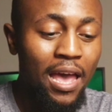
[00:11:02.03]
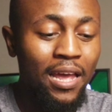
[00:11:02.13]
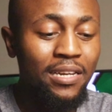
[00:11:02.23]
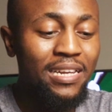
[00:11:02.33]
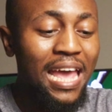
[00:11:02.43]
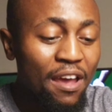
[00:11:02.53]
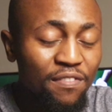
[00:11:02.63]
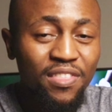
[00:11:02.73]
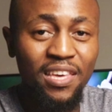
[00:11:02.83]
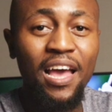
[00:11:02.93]
And
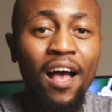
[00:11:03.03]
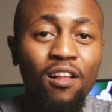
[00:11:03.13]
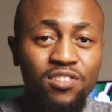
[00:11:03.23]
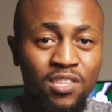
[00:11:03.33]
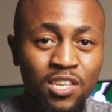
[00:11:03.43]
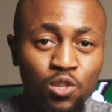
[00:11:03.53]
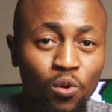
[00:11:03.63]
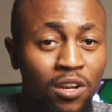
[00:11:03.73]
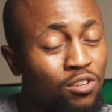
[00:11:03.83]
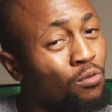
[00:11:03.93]
everything else in this
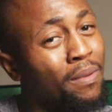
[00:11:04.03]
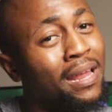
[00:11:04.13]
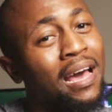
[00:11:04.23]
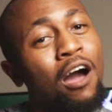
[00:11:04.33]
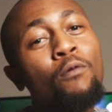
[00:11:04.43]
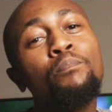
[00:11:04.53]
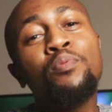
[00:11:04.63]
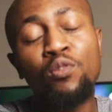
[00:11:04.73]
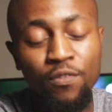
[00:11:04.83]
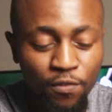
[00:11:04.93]
world, no matter how
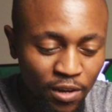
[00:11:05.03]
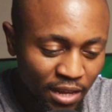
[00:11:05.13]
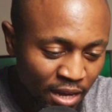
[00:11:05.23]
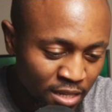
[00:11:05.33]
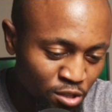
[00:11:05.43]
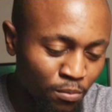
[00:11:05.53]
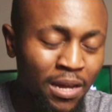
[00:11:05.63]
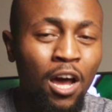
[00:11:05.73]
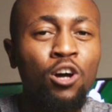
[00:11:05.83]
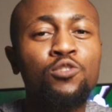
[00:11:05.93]
beautiful it is, no
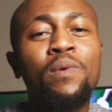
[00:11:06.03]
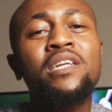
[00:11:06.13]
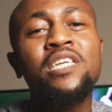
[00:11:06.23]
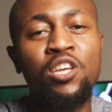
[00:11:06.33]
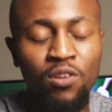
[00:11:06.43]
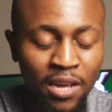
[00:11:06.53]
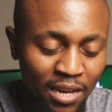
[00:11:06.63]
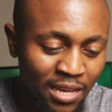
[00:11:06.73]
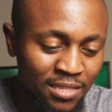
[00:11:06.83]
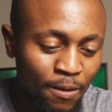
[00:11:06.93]
matter how spectacular
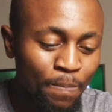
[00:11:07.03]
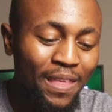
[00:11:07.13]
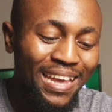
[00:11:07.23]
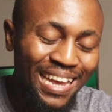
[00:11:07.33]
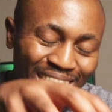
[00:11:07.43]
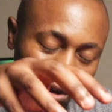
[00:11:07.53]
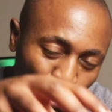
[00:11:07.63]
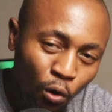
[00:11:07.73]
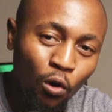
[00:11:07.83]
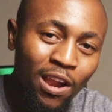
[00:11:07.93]
it is, it
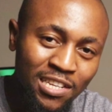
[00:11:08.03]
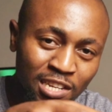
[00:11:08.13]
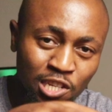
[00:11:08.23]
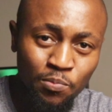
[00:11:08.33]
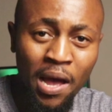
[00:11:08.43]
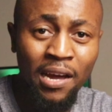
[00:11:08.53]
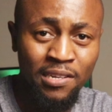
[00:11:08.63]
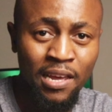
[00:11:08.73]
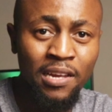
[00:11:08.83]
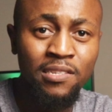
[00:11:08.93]
all has an
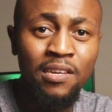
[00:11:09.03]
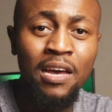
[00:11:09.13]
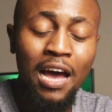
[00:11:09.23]
expiry date.